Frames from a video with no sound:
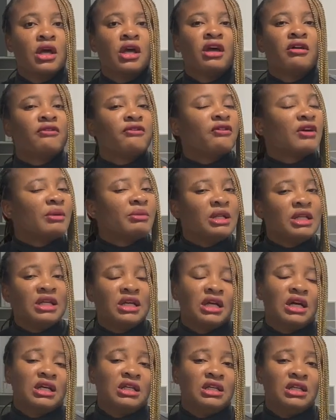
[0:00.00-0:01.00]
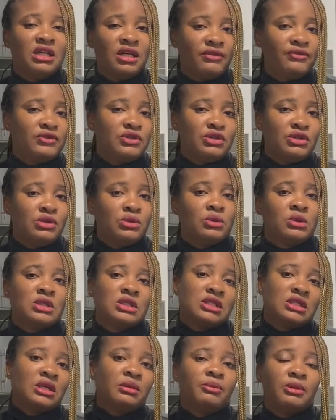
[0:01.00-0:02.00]
Family can gift you,
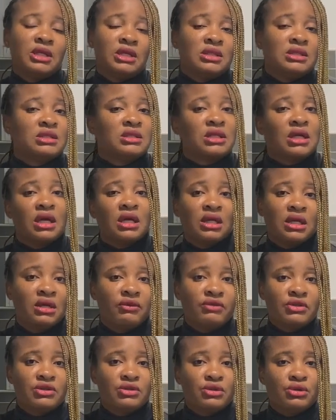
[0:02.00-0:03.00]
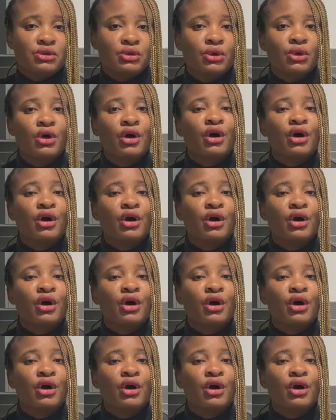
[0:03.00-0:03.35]
siblings can give it to you,